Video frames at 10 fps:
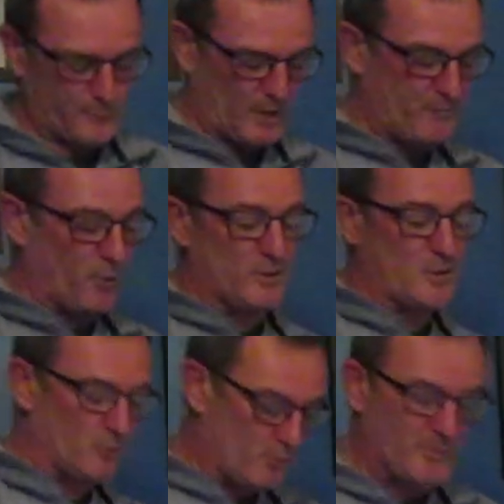If not, it's
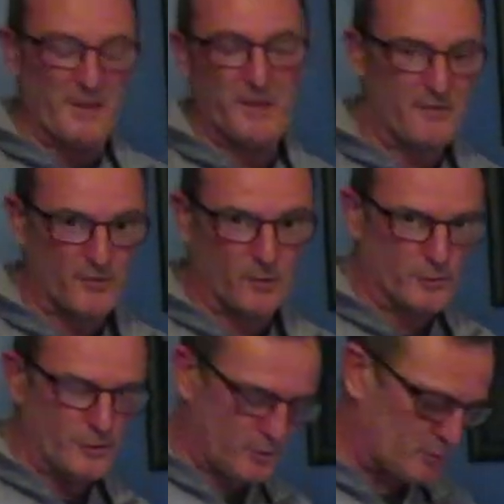going to be
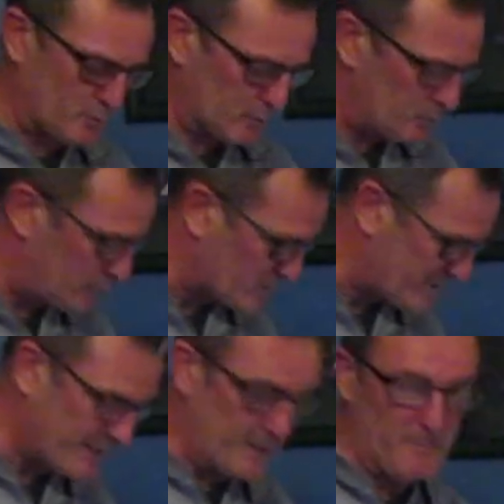difficult to
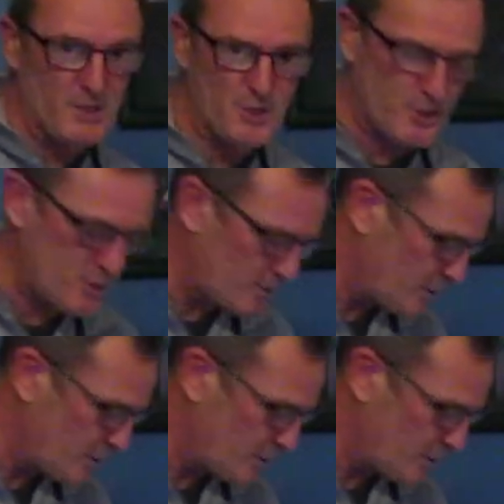see the image